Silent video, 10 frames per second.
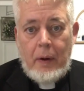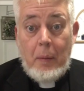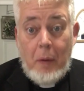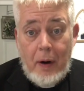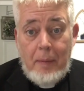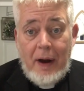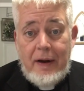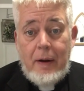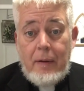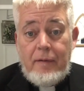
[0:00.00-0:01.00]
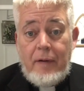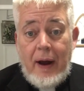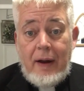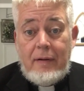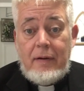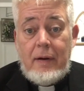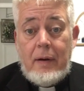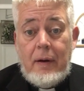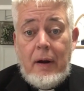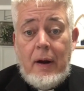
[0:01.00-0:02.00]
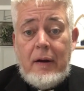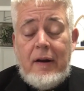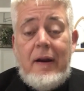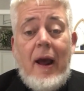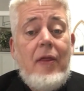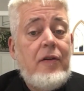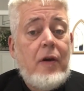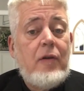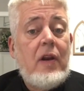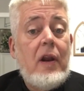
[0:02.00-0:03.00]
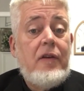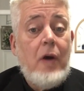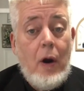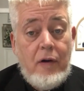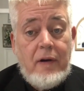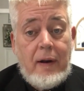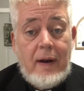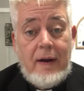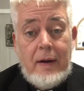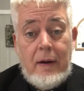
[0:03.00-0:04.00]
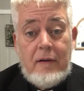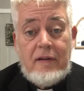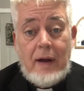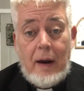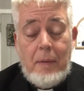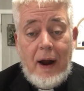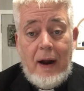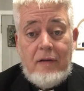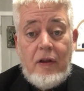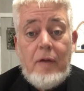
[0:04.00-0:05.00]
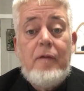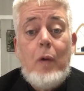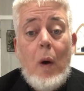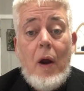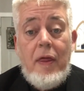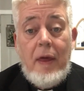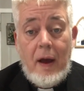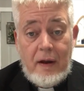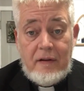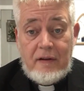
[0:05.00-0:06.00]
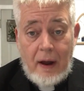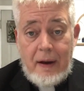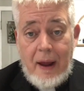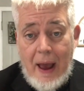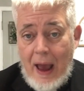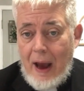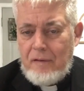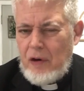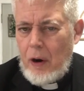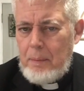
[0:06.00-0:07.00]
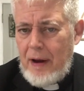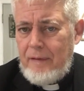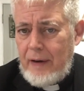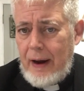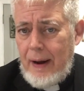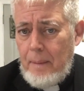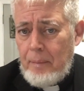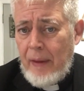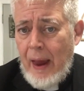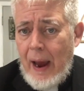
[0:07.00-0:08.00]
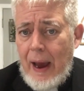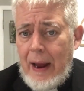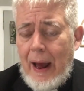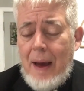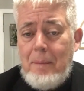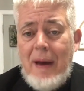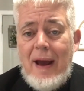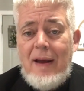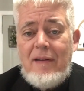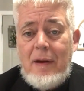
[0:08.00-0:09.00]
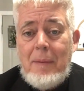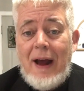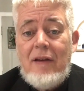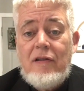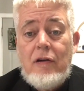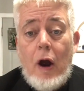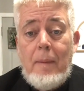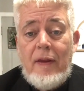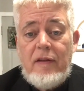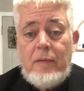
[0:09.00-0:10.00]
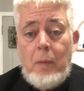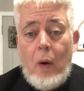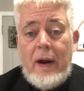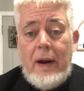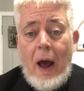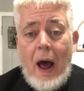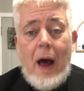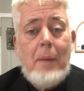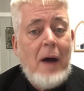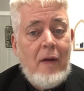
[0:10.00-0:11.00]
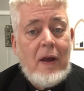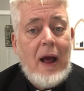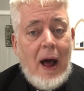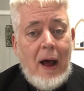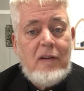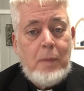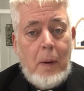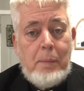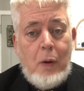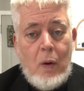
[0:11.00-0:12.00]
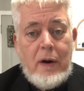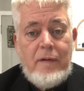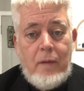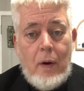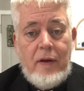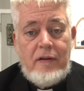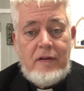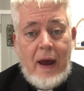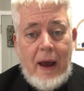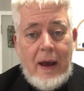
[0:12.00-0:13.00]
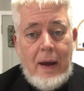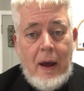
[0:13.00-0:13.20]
Good morning, my dear friends. Today, the church liturgically celebrates the fourth Sunday after Epiphany, and I am basing my sermon this morning upon the gospel pointed for this day,